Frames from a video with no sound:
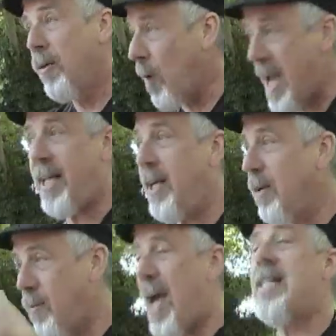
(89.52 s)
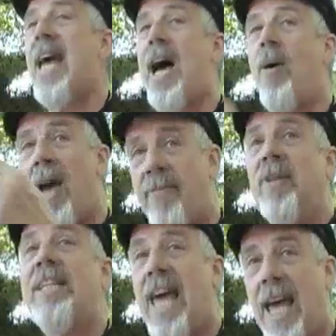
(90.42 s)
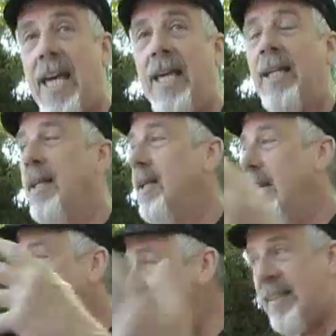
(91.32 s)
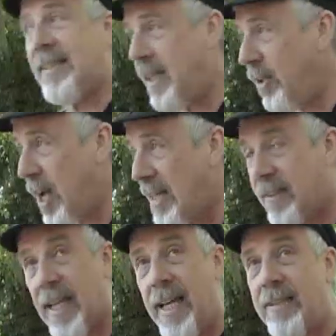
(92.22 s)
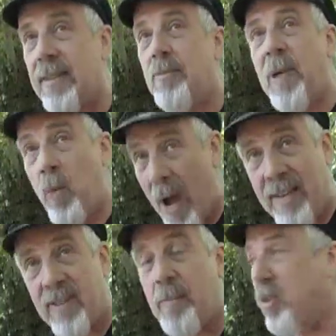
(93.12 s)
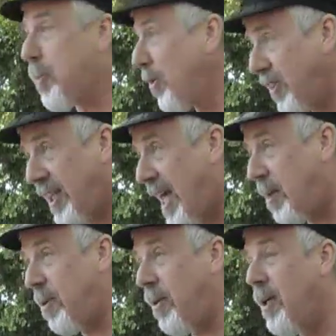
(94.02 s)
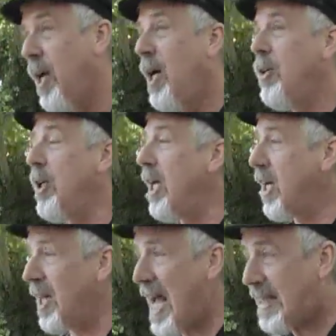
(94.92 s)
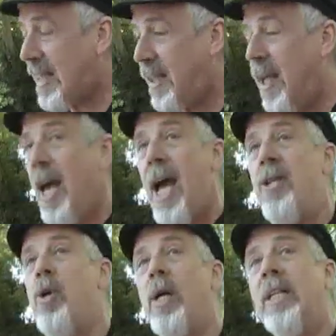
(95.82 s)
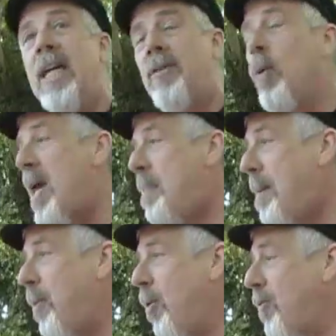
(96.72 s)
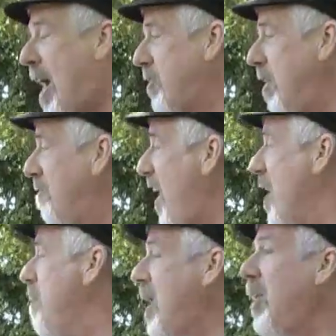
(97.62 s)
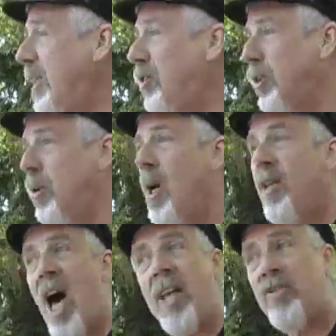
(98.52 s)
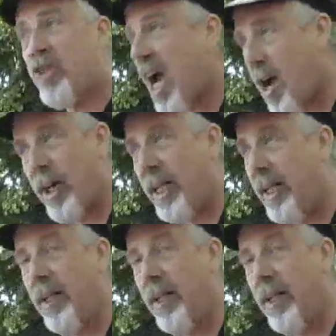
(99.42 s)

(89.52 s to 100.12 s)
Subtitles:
right here, right now, every day, in any city in the United States. It's being wasted, but it's perfectly edible. You can collect it, and you can give it away to people as an environmental issue, not as charity.